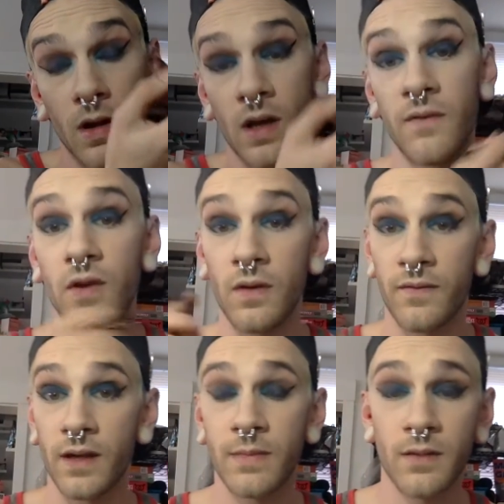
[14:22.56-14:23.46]
And if you can
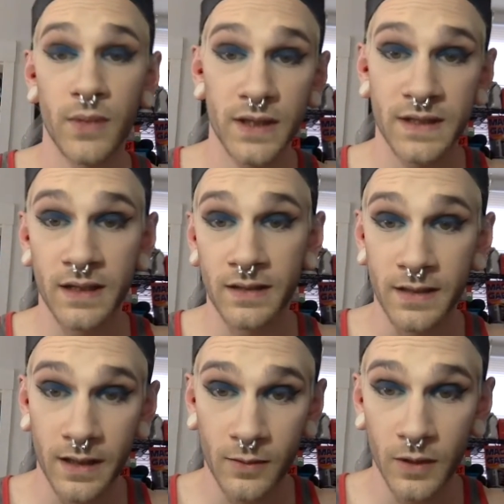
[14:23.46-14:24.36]
find me a bitch that can
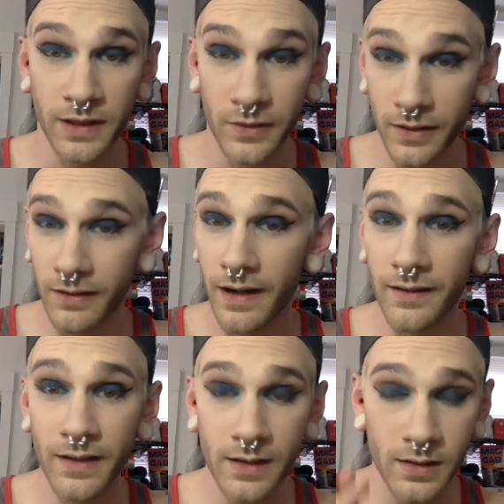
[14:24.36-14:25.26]
talk while doing her
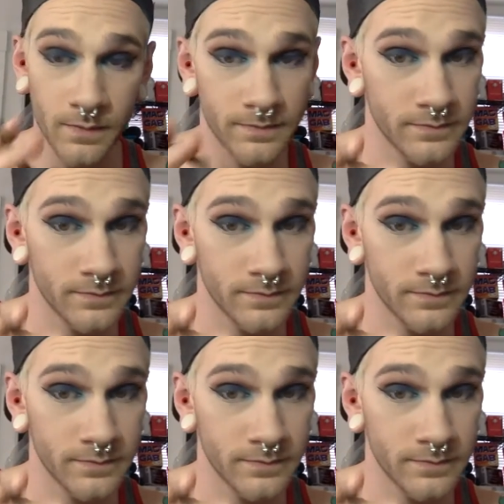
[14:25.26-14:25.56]
eyeliner,